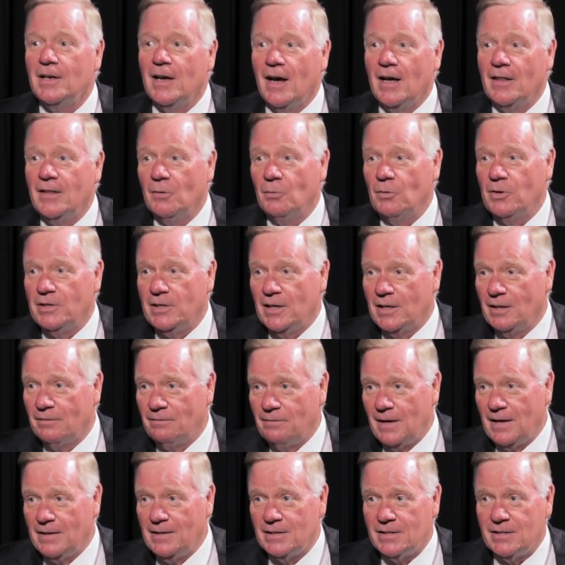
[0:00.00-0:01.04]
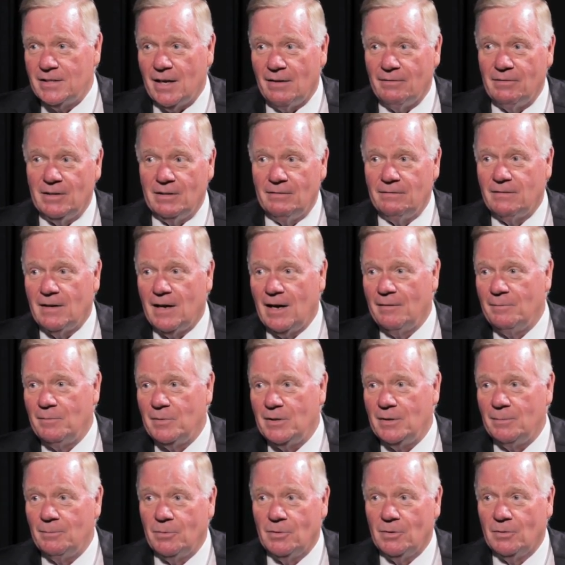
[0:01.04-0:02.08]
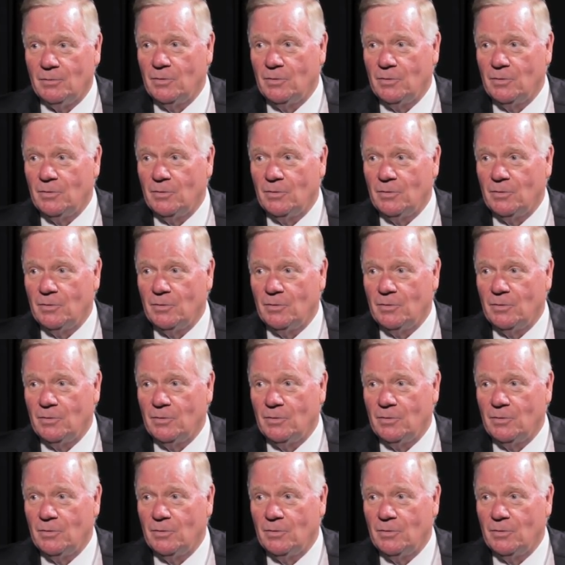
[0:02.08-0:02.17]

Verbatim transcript: And then we identified the 75 people,